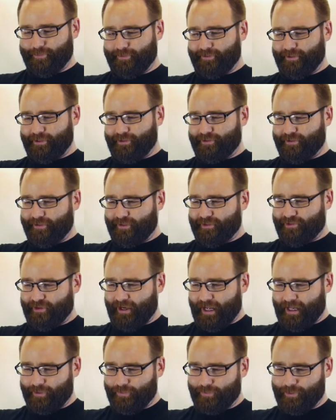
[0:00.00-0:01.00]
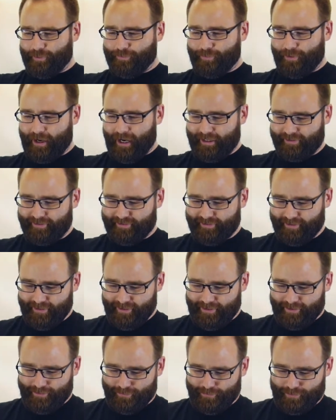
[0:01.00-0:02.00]
position, the shallower press,
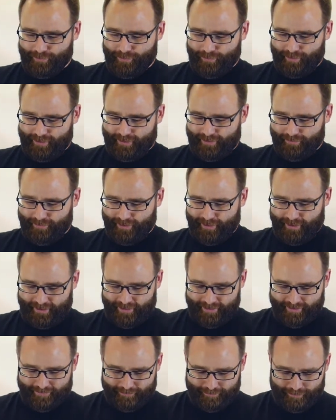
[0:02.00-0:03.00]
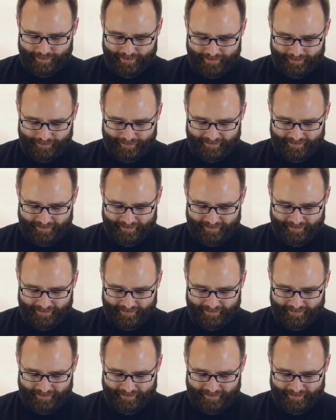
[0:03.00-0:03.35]
we're going to put the